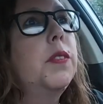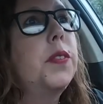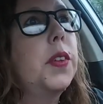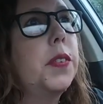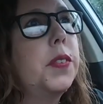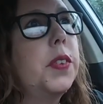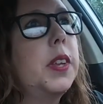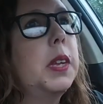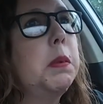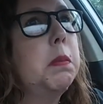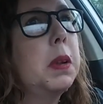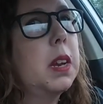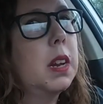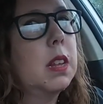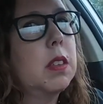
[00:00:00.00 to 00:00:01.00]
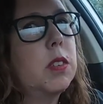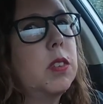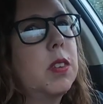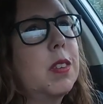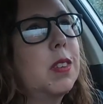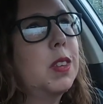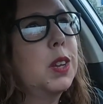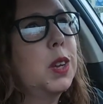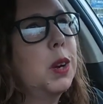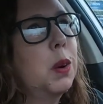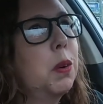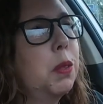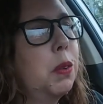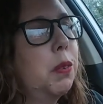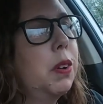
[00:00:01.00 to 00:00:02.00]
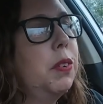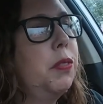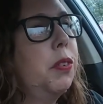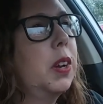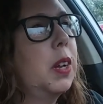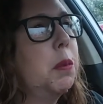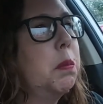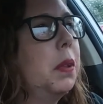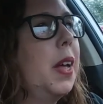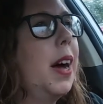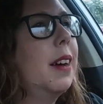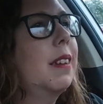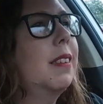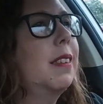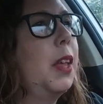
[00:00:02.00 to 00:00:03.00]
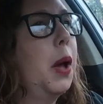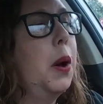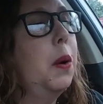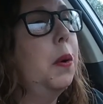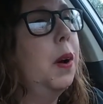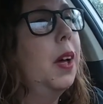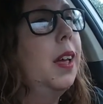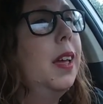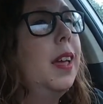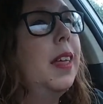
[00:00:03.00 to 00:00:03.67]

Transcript: 15 minutes just to go three freaking blocks so